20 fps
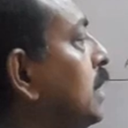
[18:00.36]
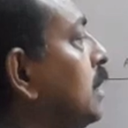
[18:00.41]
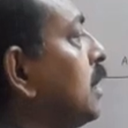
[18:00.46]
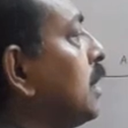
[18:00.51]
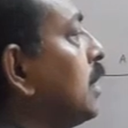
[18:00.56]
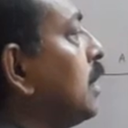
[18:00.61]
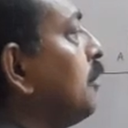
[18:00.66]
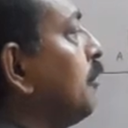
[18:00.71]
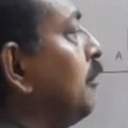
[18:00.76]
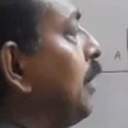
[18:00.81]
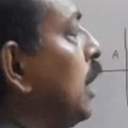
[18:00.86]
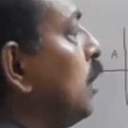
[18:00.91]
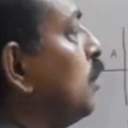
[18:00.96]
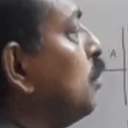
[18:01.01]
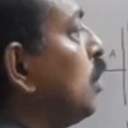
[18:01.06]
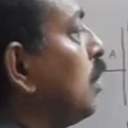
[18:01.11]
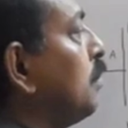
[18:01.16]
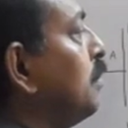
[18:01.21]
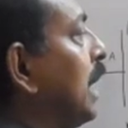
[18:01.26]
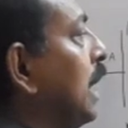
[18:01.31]
that
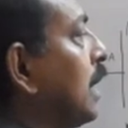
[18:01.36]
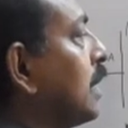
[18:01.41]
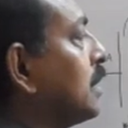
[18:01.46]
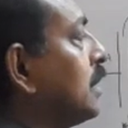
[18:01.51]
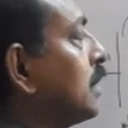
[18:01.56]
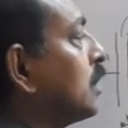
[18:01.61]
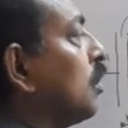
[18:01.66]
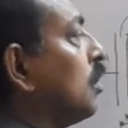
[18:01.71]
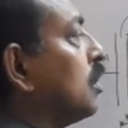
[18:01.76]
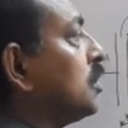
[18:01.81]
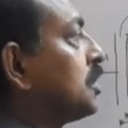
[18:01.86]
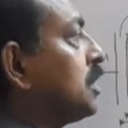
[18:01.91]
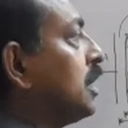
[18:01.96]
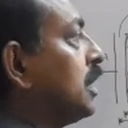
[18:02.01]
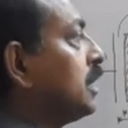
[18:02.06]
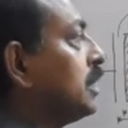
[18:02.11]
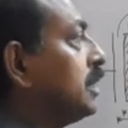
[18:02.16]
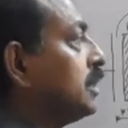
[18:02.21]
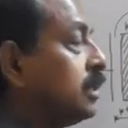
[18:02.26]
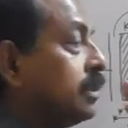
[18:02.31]
value of dielectric
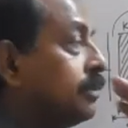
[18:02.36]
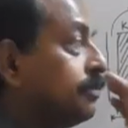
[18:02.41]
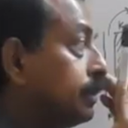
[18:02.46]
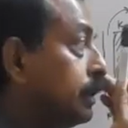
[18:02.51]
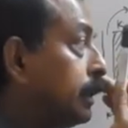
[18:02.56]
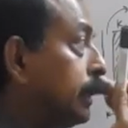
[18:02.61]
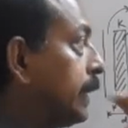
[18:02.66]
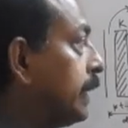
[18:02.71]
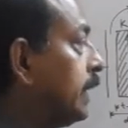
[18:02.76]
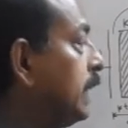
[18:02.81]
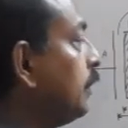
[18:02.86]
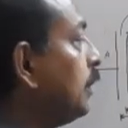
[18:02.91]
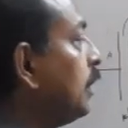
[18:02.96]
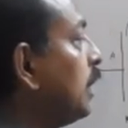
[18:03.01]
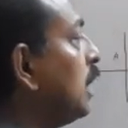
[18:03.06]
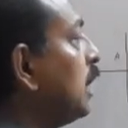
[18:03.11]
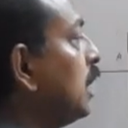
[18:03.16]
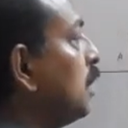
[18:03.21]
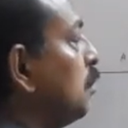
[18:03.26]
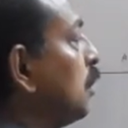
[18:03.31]
constant is
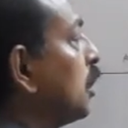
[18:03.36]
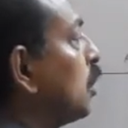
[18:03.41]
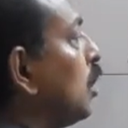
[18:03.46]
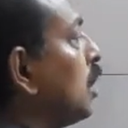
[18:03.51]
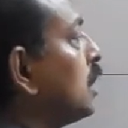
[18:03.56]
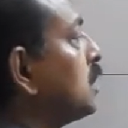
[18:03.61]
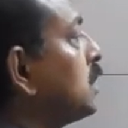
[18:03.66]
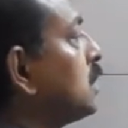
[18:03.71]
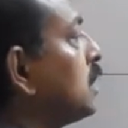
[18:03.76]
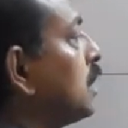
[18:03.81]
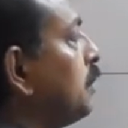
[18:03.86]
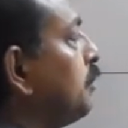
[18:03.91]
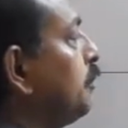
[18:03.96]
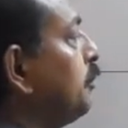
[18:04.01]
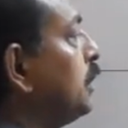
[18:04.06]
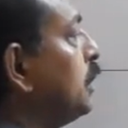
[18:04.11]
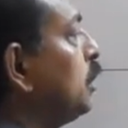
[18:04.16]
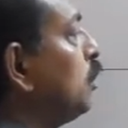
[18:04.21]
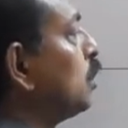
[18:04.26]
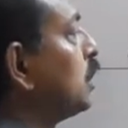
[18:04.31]
infinity, because
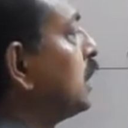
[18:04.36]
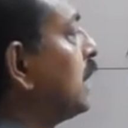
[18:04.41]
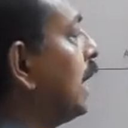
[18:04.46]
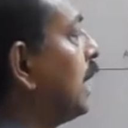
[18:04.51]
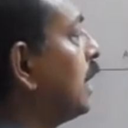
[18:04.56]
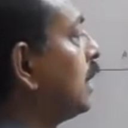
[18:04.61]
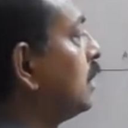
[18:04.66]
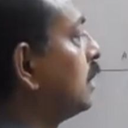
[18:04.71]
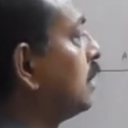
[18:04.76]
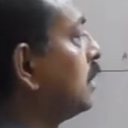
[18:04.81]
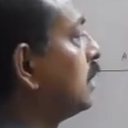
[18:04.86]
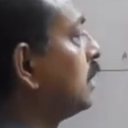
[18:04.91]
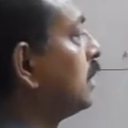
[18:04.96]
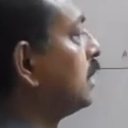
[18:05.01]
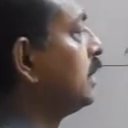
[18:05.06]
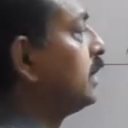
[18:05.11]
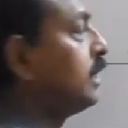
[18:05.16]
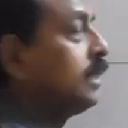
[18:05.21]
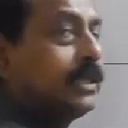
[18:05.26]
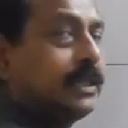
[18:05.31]
we know that
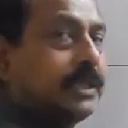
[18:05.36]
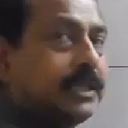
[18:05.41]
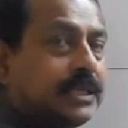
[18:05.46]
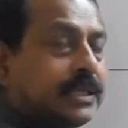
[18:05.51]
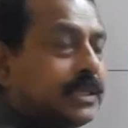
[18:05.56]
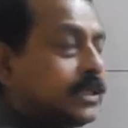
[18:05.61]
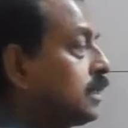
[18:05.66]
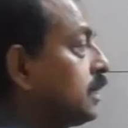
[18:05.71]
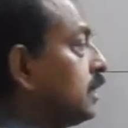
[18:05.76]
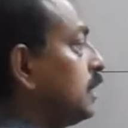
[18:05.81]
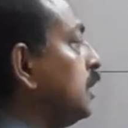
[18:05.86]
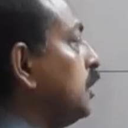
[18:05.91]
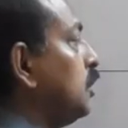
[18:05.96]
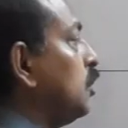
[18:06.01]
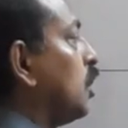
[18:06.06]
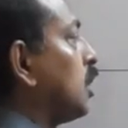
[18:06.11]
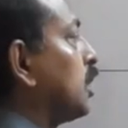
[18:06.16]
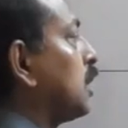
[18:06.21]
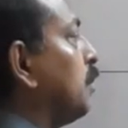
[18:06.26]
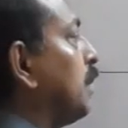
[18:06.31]
E is
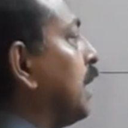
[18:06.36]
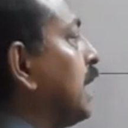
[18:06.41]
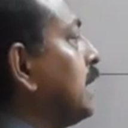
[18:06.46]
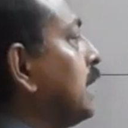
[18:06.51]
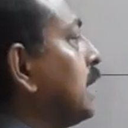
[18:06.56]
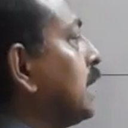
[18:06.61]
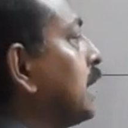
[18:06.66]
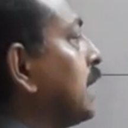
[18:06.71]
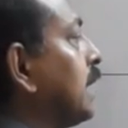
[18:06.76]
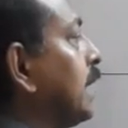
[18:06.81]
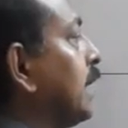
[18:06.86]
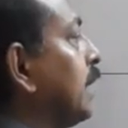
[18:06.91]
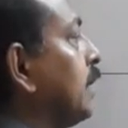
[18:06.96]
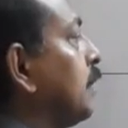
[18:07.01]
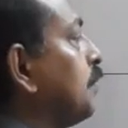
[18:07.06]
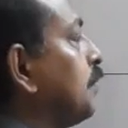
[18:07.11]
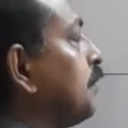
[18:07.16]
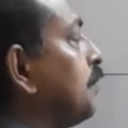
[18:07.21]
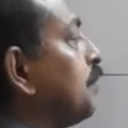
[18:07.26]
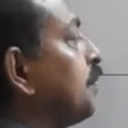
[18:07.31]
E naught by
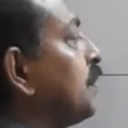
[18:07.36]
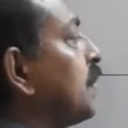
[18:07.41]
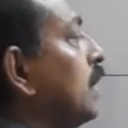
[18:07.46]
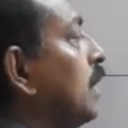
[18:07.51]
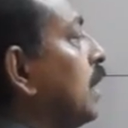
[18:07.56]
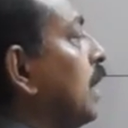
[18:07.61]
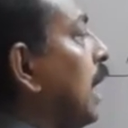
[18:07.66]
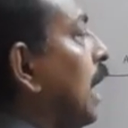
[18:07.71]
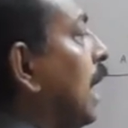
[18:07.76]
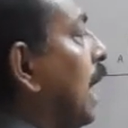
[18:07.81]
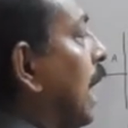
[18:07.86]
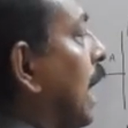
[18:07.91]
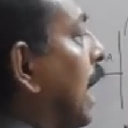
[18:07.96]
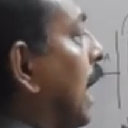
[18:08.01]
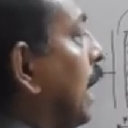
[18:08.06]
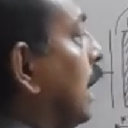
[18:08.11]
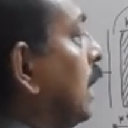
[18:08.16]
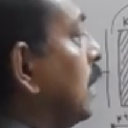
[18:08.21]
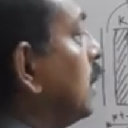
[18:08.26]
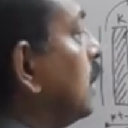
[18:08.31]
K.
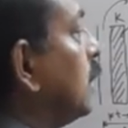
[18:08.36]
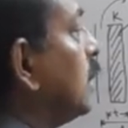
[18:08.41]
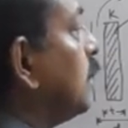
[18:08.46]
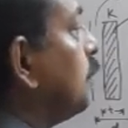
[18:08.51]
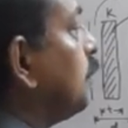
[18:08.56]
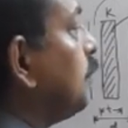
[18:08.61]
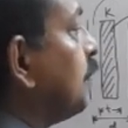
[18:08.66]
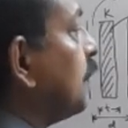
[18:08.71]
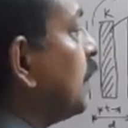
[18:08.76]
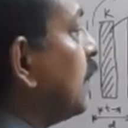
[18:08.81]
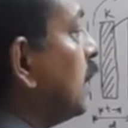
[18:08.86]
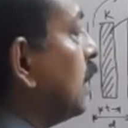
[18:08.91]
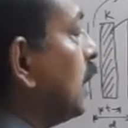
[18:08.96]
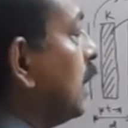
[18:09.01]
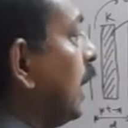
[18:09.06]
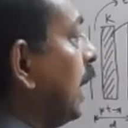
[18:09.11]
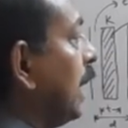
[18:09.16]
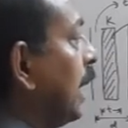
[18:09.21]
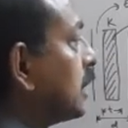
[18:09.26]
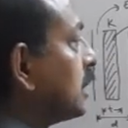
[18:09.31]
And
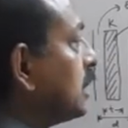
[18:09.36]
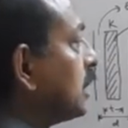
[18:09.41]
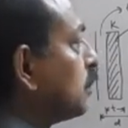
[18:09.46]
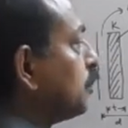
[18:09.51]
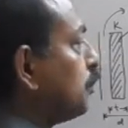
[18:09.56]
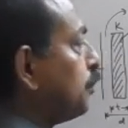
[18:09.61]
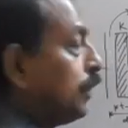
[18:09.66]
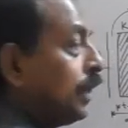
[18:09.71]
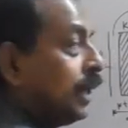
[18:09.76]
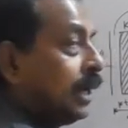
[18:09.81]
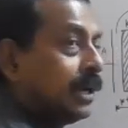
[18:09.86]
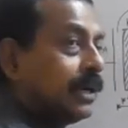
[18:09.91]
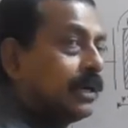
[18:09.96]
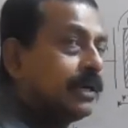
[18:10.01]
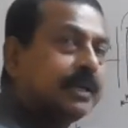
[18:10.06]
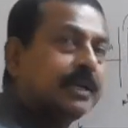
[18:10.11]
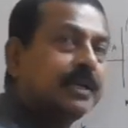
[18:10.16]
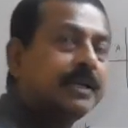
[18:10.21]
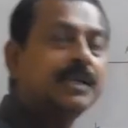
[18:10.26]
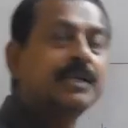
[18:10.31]
electric
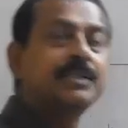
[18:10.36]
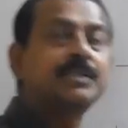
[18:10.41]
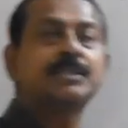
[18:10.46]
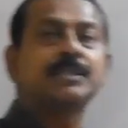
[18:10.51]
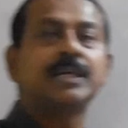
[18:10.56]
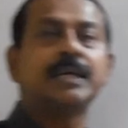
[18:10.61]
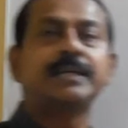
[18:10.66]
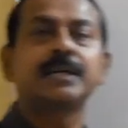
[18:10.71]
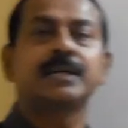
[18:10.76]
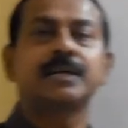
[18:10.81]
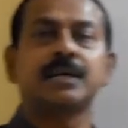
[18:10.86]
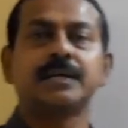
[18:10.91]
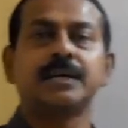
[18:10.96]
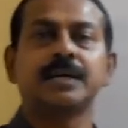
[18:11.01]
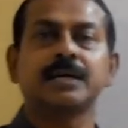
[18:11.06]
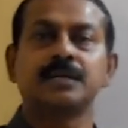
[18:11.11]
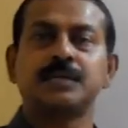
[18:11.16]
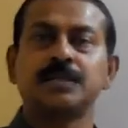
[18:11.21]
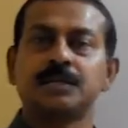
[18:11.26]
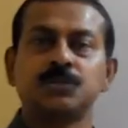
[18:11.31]
field inside a
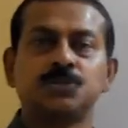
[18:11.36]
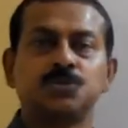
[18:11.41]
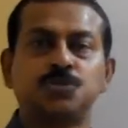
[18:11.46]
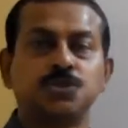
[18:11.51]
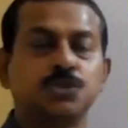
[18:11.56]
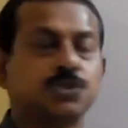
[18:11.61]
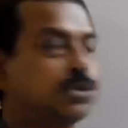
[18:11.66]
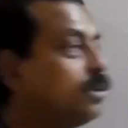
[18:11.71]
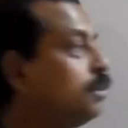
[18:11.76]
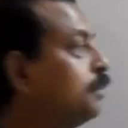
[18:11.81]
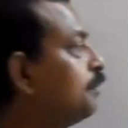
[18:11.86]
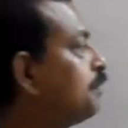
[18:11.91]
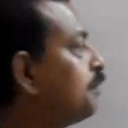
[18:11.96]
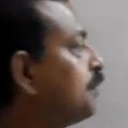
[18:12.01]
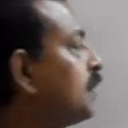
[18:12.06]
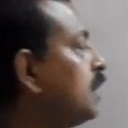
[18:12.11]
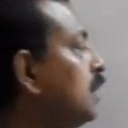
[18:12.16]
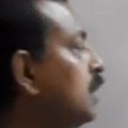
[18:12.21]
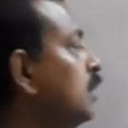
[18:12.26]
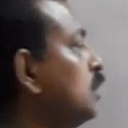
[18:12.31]
conductor is 0.
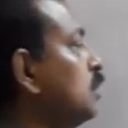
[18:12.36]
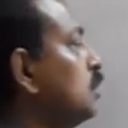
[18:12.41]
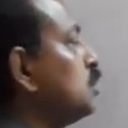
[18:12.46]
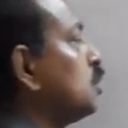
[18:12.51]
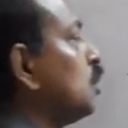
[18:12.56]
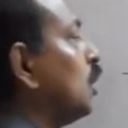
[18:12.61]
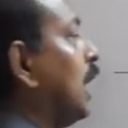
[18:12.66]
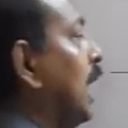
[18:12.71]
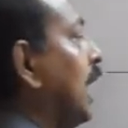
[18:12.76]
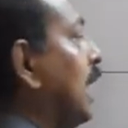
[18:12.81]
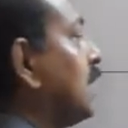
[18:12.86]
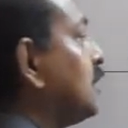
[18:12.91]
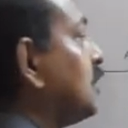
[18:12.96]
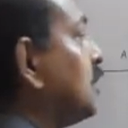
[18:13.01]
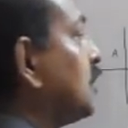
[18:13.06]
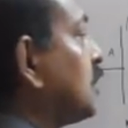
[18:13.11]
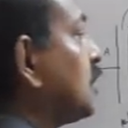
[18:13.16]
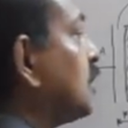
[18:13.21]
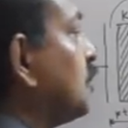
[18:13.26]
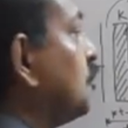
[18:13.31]
So
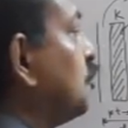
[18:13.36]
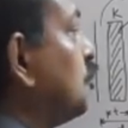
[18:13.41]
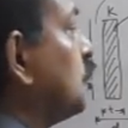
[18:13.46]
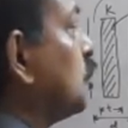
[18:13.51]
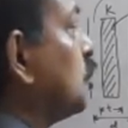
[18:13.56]
as this